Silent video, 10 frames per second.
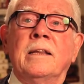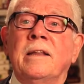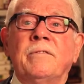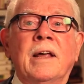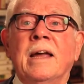
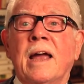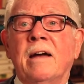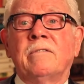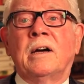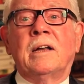if they
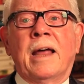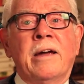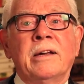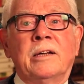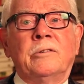have a
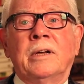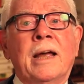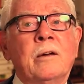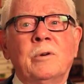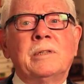
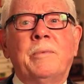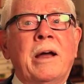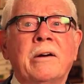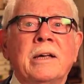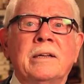language
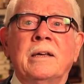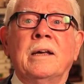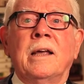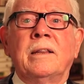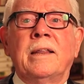barrier,
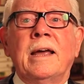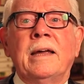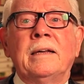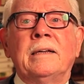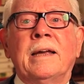
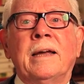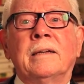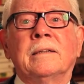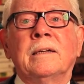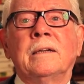we
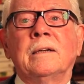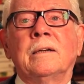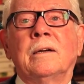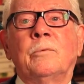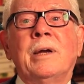
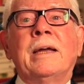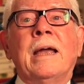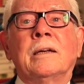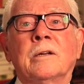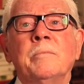
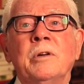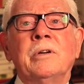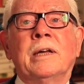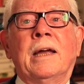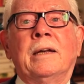can't
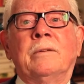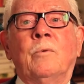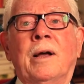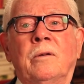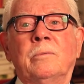communicate
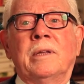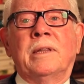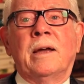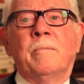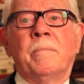well
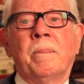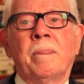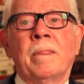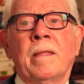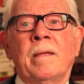with them.
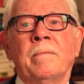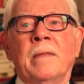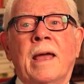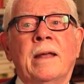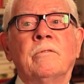
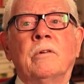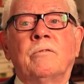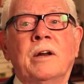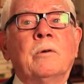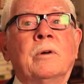
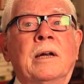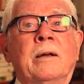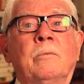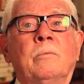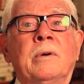And
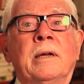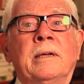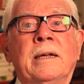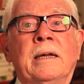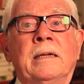frequently we
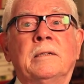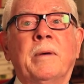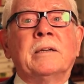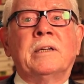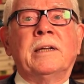need,
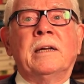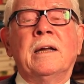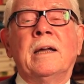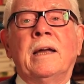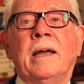especially
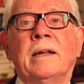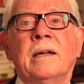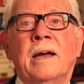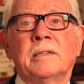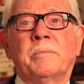in
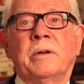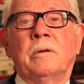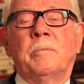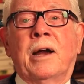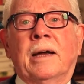
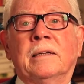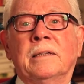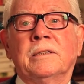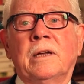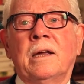hospital
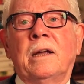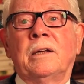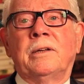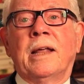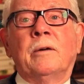practice,
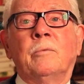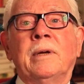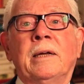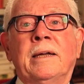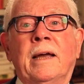that
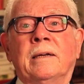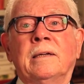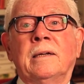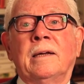we get